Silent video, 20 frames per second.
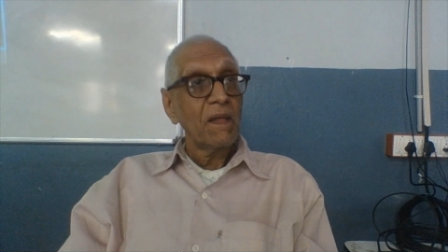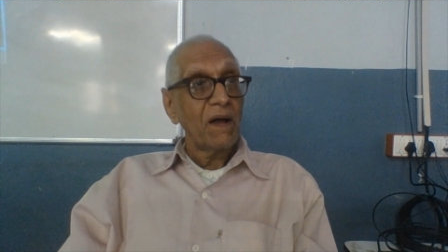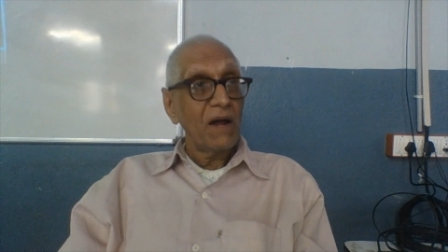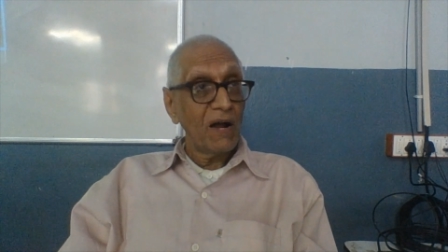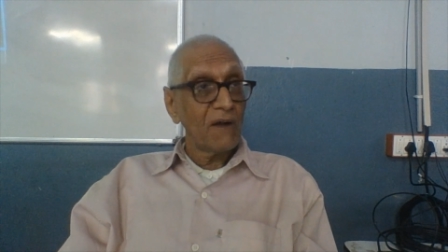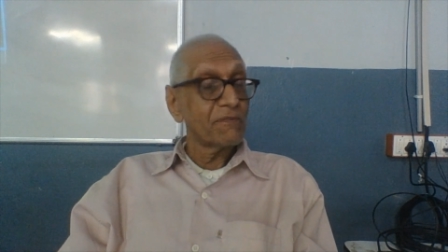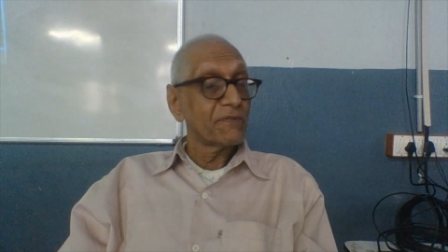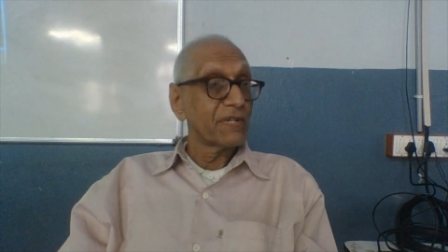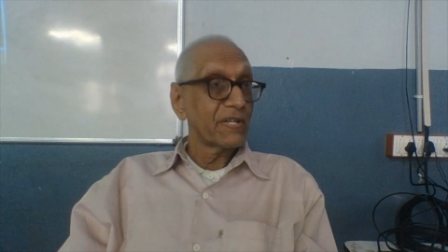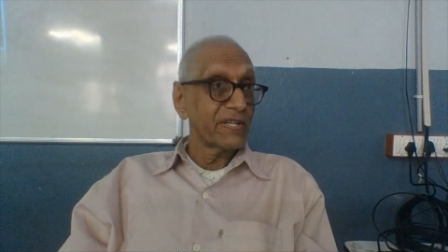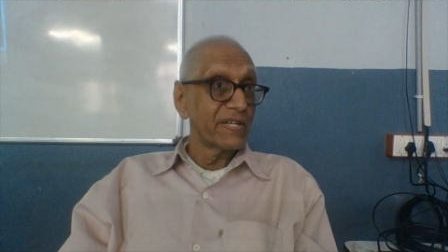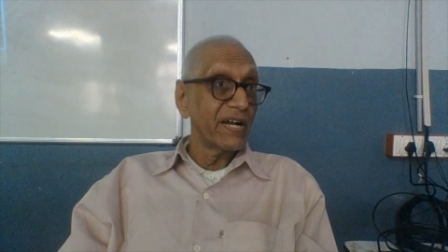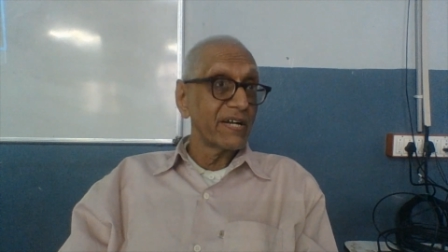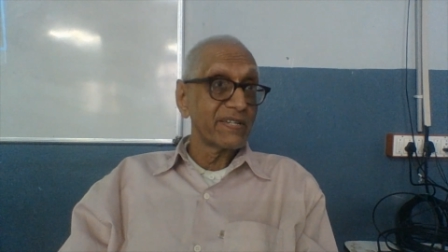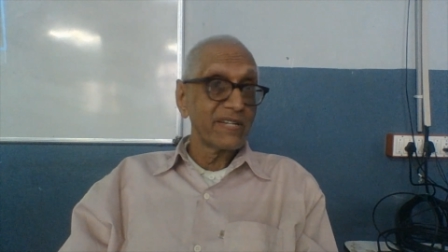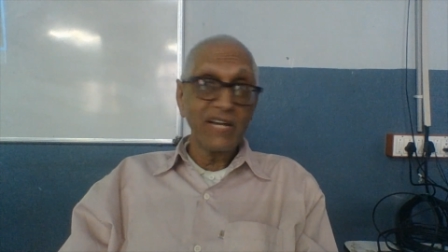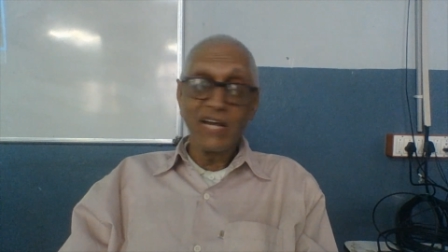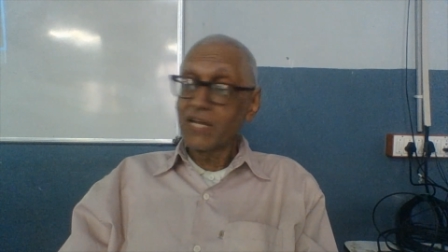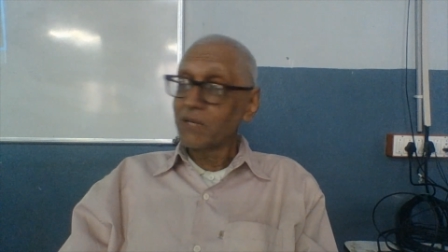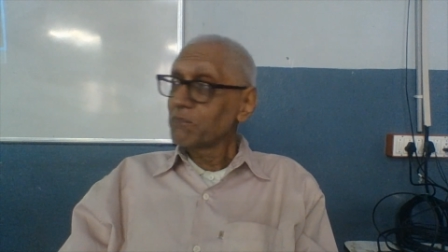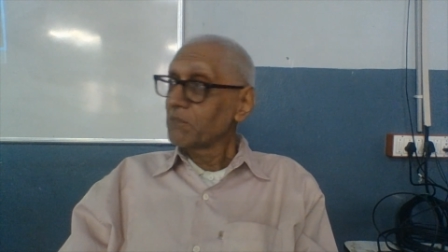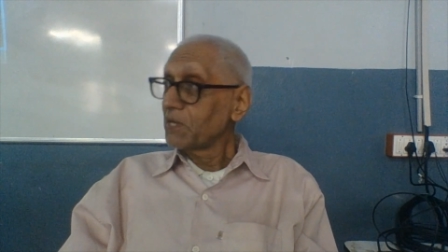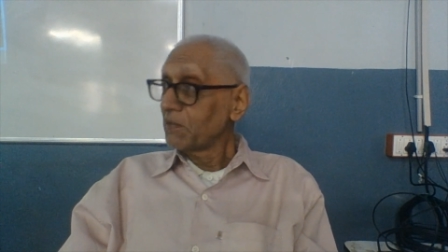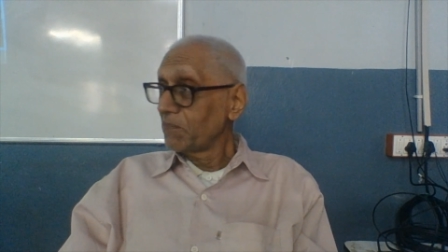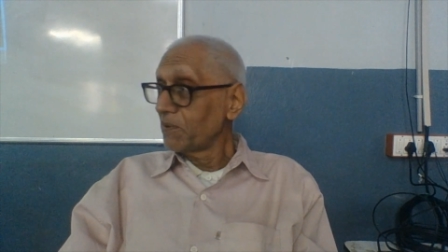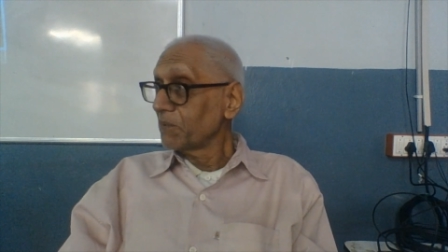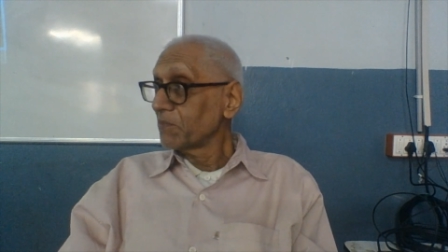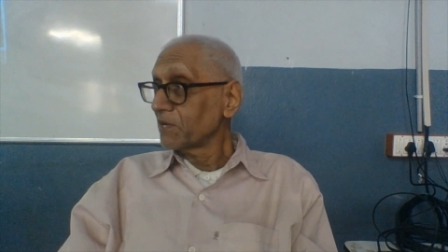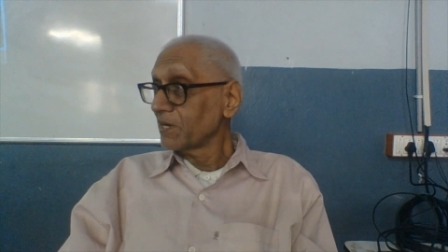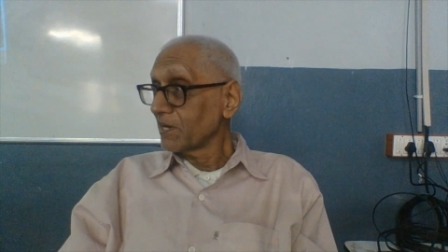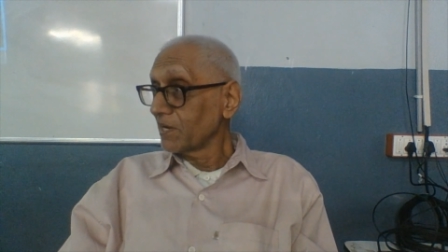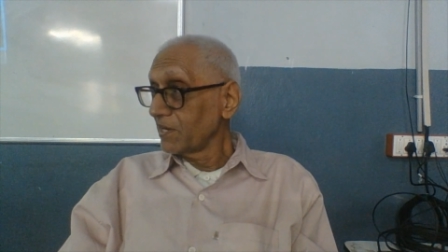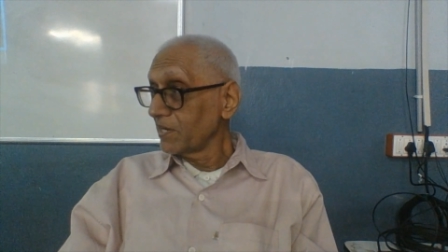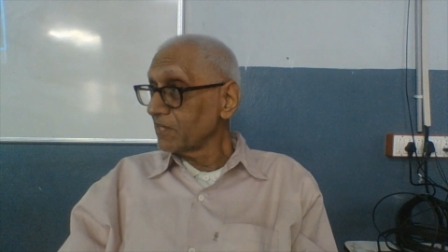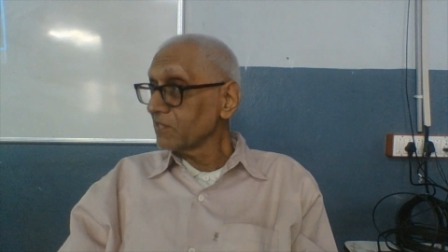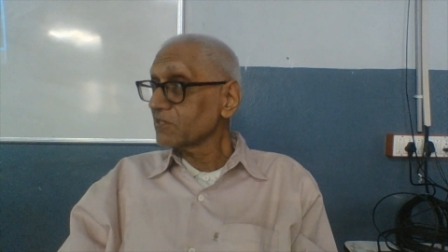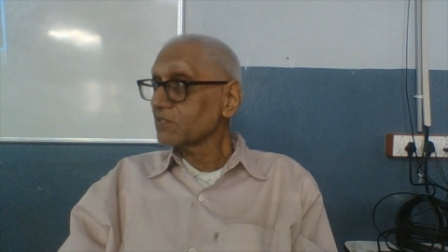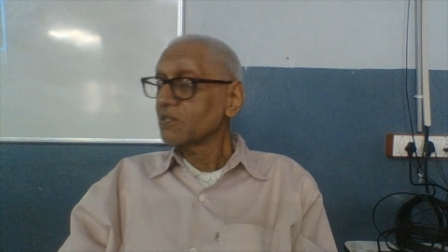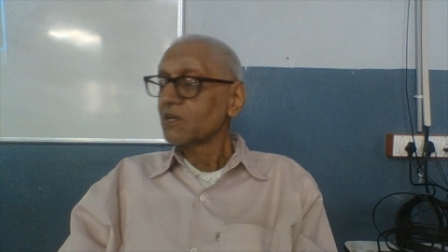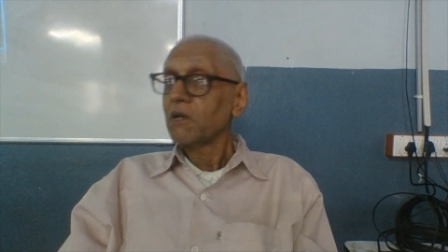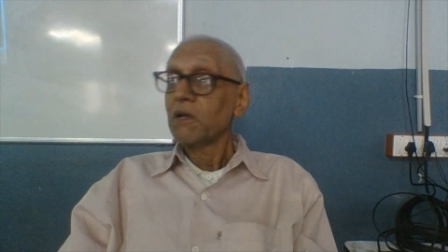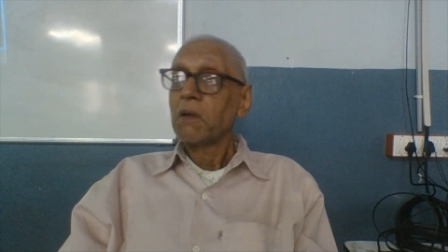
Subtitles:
after that time he may be released.